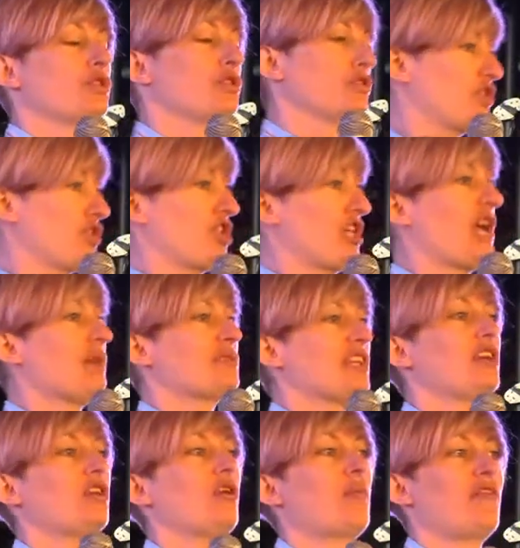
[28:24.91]
so she kept
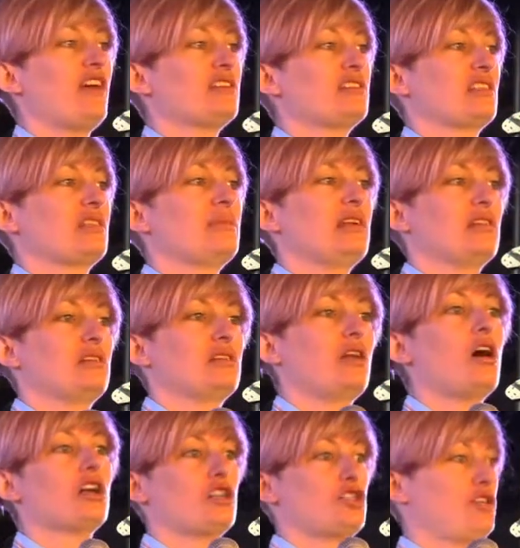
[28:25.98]
sitting on my face in the middle of the night
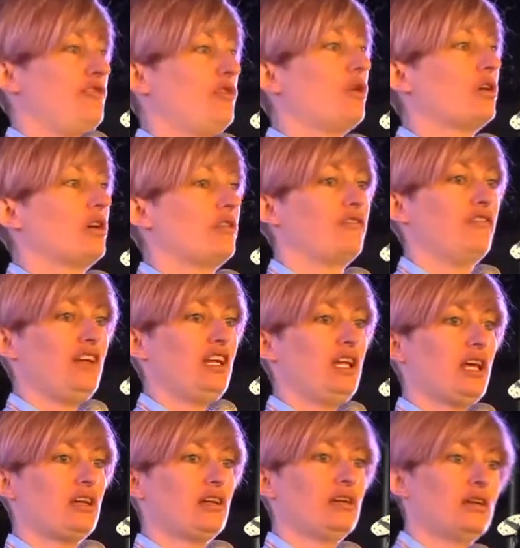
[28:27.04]
because she thought I couldn't feel
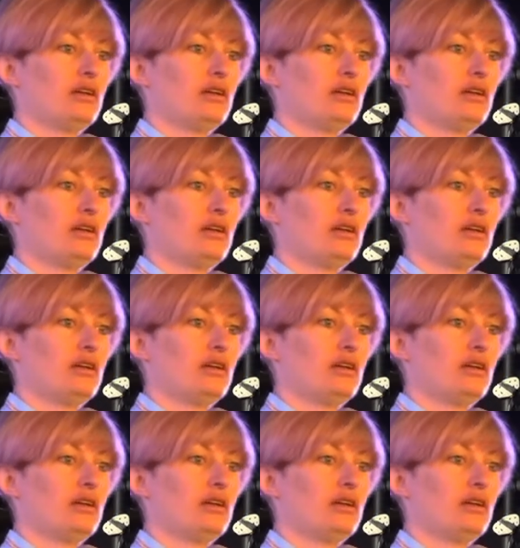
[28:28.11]
it.